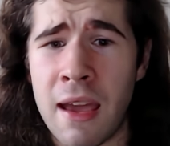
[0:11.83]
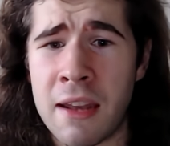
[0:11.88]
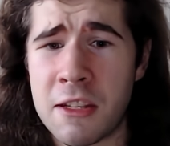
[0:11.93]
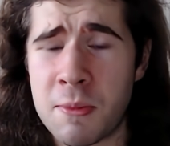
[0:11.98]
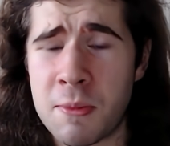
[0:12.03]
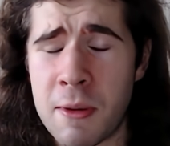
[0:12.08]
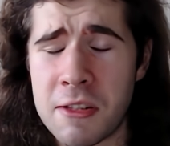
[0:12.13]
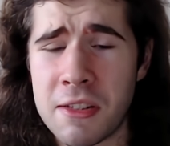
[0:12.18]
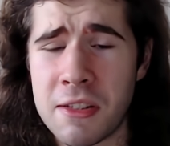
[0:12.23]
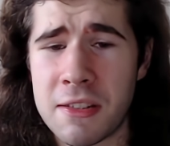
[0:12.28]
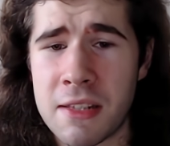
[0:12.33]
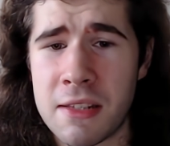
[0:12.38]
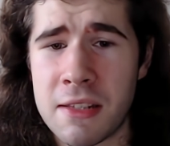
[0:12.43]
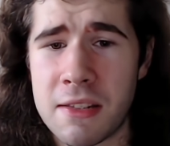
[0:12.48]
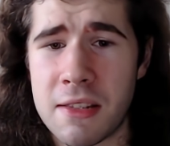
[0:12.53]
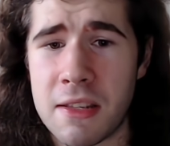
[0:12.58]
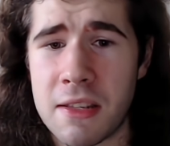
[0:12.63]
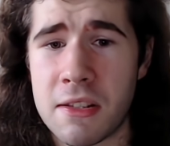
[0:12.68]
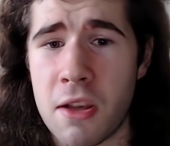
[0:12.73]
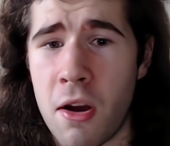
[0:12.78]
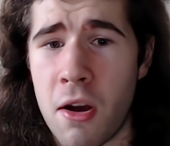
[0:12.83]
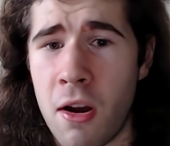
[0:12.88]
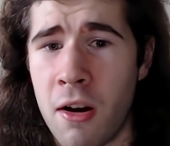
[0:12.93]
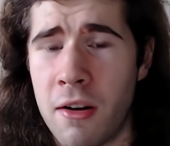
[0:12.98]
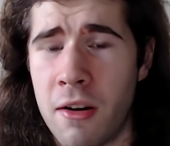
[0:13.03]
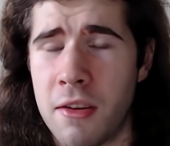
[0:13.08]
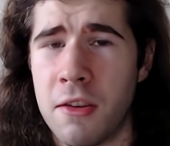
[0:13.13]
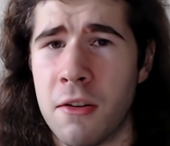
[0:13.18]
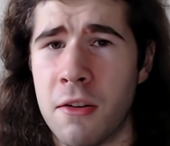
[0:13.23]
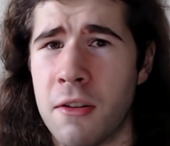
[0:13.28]
And especially since this
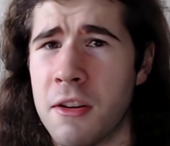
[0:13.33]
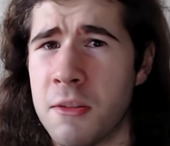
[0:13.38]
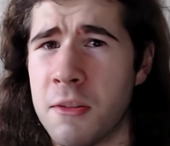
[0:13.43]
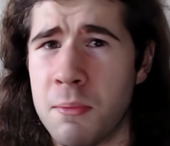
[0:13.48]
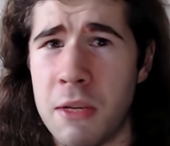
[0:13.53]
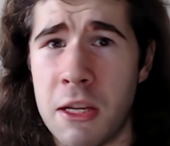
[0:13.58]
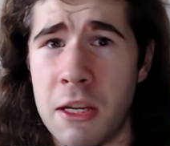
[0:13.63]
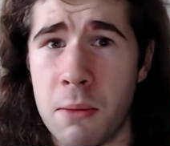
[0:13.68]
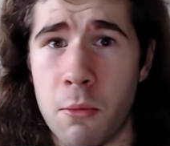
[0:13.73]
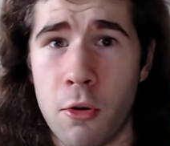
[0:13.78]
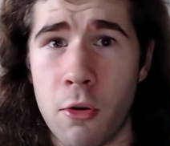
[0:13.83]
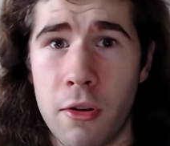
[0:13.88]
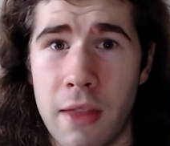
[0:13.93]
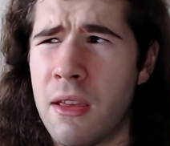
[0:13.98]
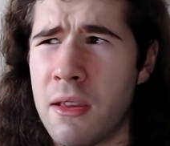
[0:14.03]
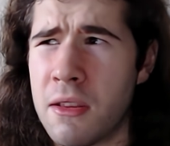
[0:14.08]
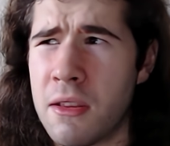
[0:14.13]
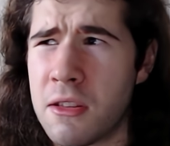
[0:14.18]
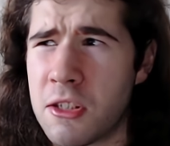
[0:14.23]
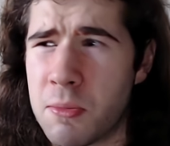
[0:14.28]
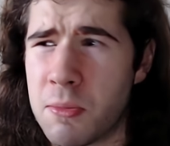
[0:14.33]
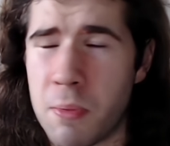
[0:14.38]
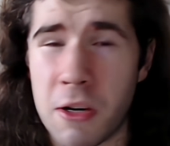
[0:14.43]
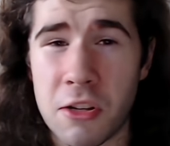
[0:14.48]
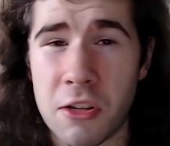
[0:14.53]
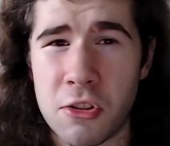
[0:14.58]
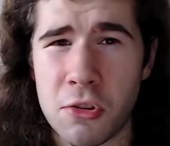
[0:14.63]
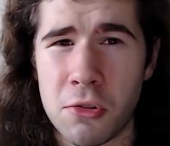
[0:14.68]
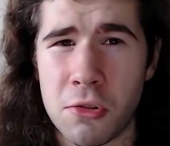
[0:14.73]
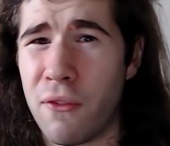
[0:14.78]
heart here is meaning more like
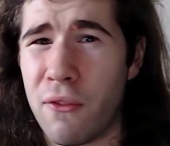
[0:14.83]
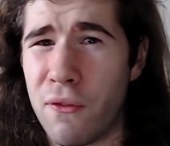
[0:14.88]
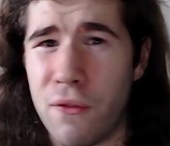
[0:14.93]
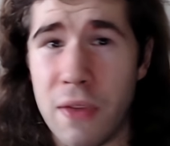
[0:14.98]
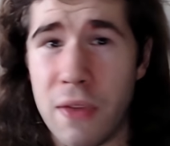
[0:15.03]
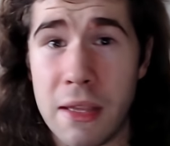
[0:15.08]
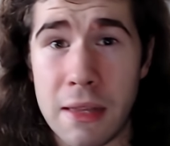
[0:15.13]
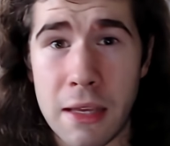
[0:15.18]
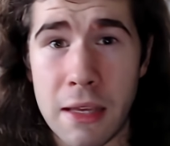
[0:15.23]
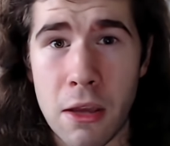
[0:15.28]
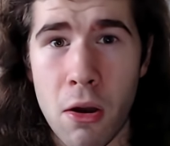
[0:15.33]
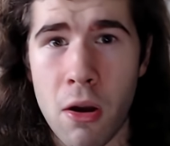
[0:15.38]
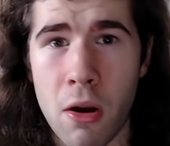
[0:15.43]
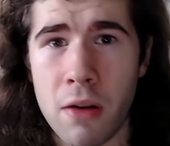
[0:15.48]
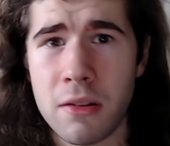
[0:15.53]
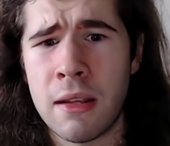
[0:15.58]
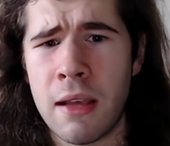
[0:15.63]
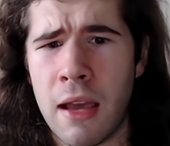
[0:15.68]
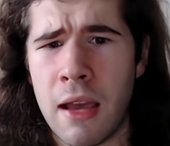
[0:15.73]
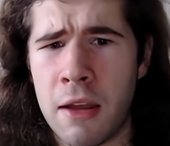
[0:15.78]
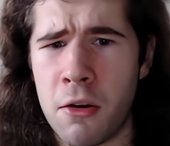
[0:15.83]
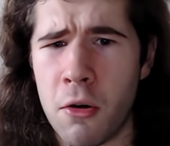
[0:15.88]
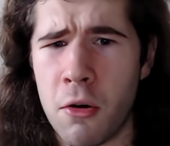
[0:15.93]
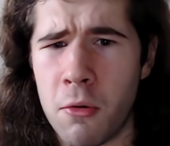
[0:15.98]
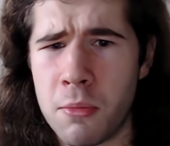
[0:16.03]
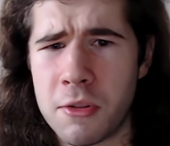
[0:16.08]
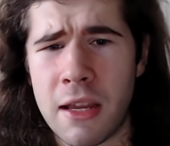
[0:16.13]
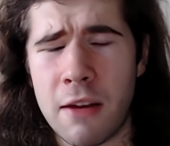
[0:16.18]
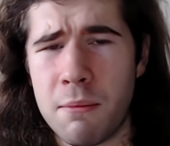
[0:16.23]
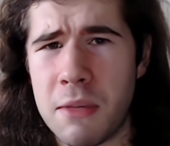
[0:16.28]
spiritual feeling heart and
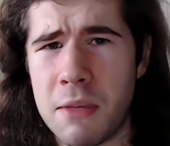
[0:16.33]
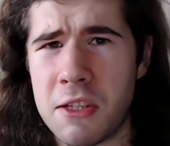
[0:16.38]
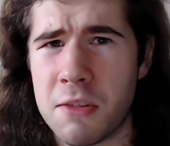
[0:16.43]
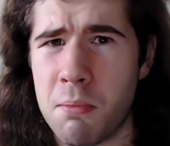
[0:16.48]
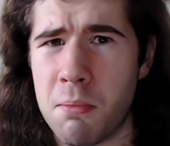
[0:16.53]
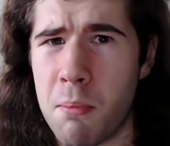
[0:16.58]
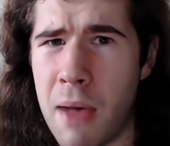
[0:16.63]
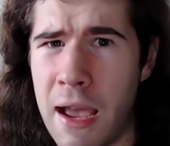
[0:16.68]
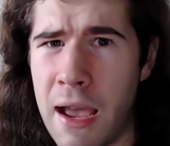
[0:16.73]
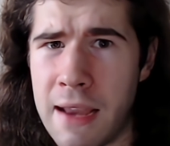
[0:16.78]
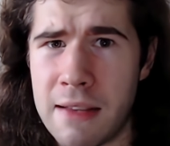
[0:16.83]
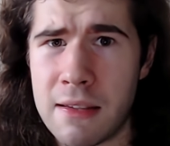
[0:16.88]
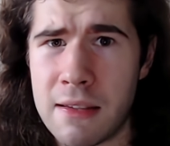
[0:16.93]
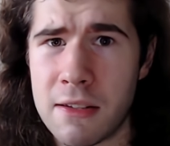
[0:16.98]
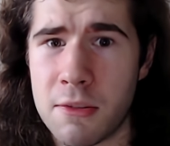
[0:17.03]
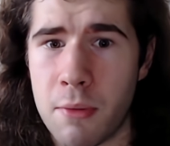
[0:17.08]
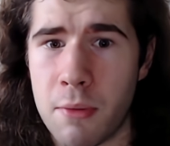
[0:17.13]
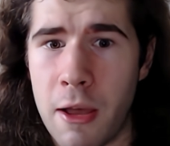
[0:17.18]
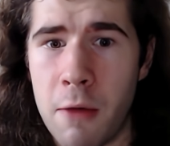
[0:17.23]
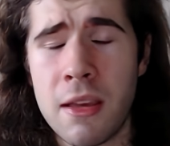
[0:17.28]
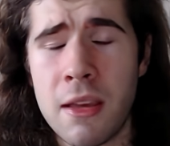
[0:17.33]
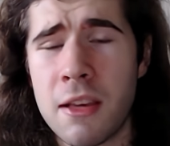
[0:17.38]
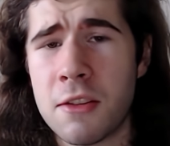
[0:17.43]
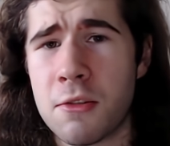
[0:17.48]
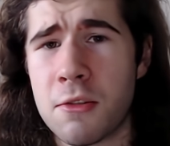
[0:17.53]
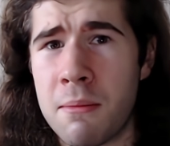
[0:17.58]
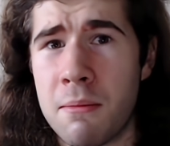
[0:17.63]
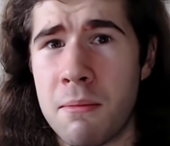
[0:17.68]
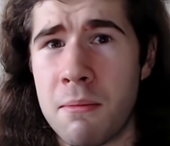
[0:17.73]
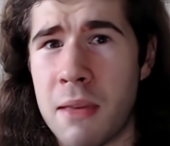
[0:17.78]
almost means mind as well.
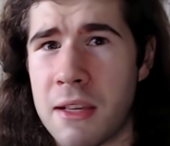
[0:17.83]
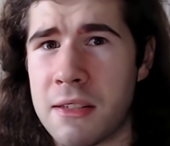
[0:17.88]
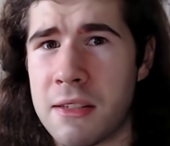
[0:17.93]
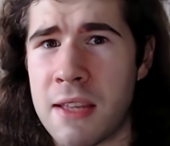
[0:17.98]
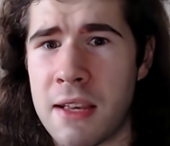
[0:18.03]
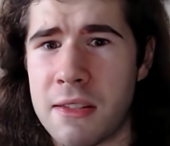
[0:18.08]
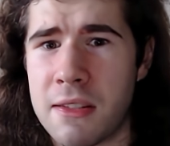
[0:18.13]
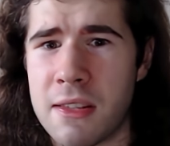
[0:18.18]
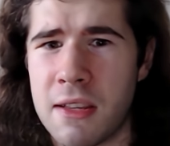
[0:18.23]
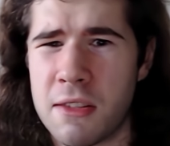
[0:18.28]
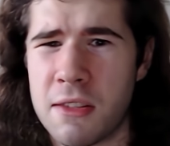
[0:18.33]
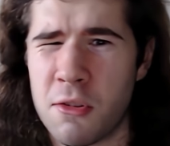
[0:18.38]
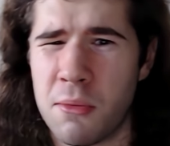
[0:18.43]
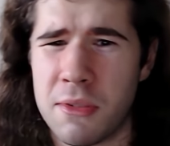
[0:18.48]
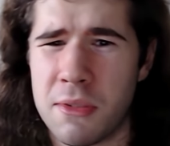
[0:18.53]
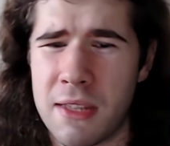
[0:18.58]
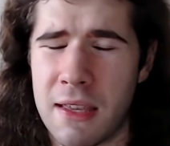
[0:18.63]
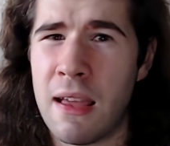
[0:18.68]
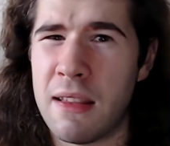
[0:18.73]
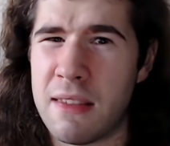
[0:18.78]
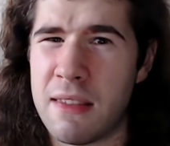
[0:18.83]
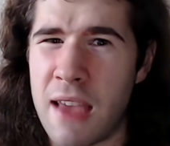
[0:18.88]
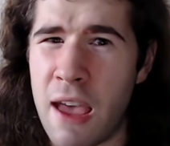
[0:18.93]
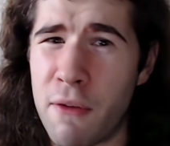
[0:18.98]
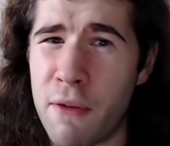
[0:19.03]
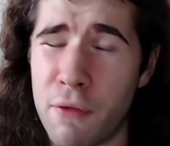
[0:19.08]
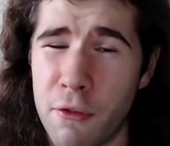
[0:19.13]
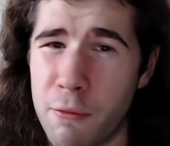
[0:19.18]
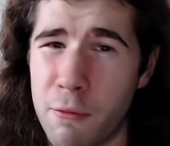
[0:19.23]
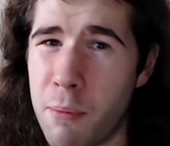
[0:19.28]
So it makes sense that it's almost like
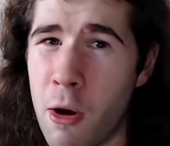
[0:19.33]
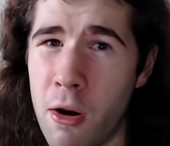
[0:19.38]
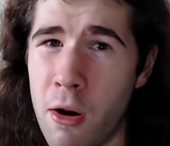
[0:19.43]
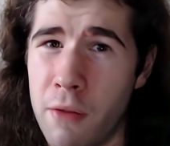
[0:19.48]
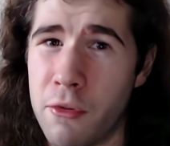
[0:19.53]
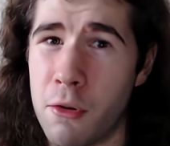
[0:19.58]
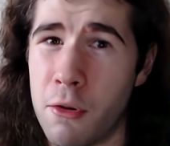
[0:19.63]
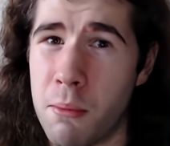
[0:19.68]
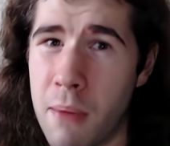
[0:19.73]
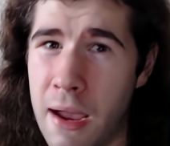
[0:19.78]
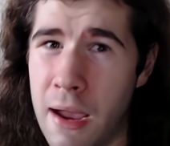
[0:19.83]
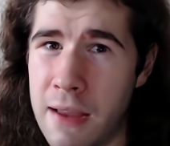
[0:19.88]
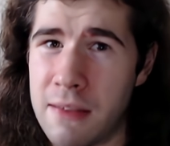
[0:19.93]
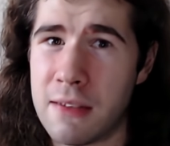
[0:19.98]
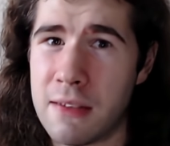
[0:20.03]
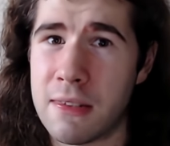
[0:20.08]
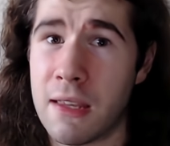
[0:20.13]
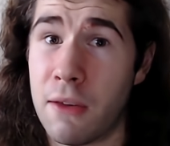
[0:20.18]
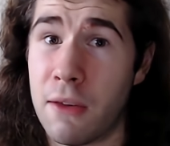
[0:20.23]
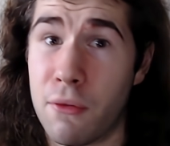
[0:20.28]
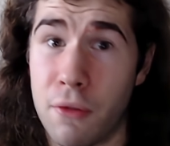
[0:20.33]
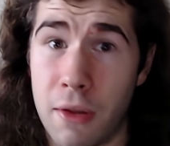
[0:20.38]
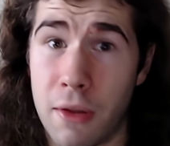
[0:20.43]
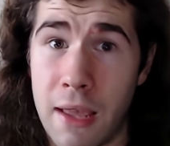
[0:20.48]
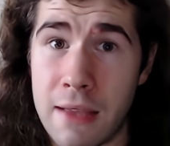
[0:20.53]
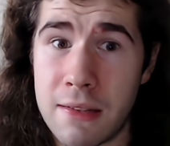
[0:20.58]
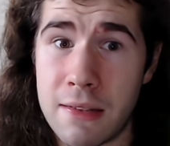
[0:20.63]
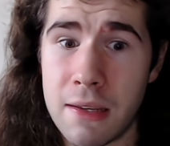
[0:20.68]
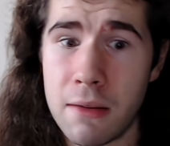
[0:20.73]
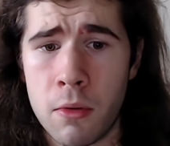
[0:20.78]
deaf of part of your mind is like forgetting.